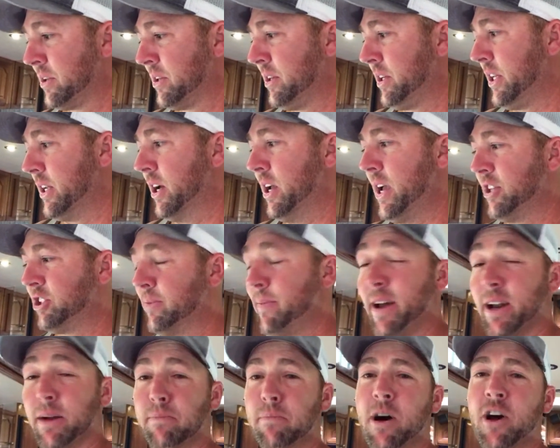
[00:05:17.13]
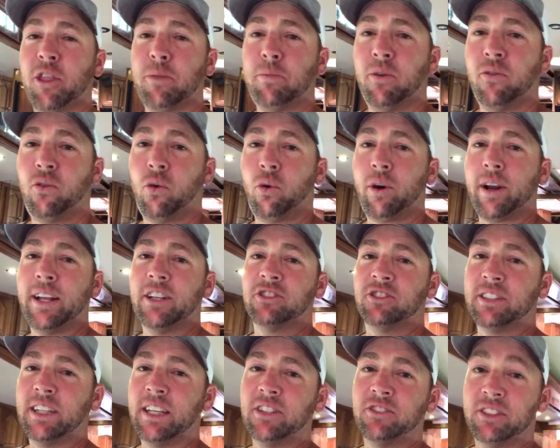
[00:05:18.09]
you know, it's about a month before he
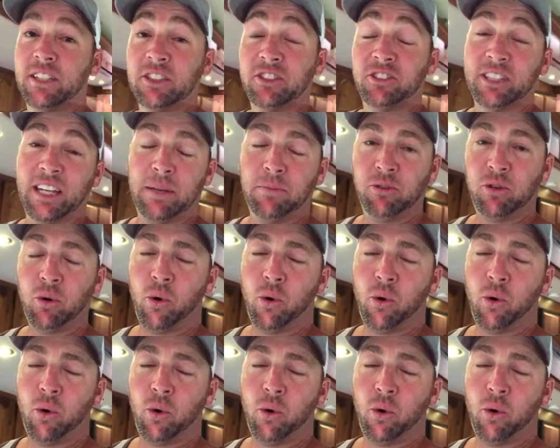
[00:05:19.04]
sees these same